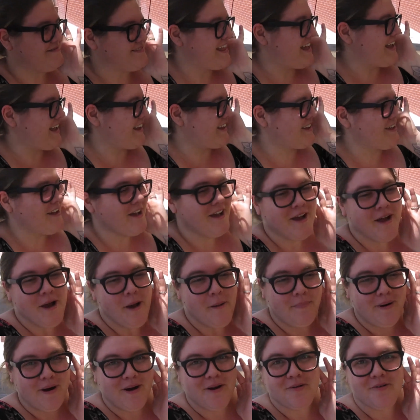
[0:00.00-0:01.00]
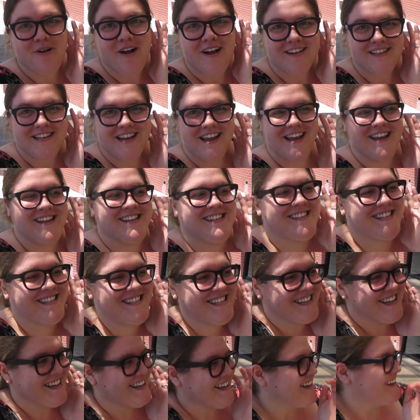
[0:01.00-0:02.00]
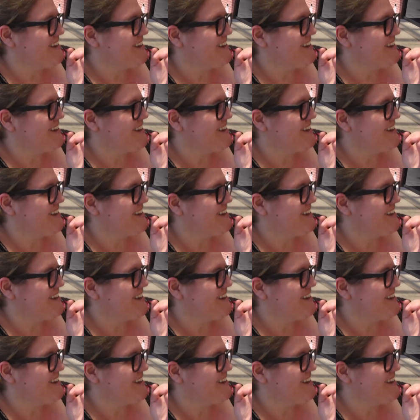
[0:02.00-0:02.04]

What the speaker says: like, punk rock days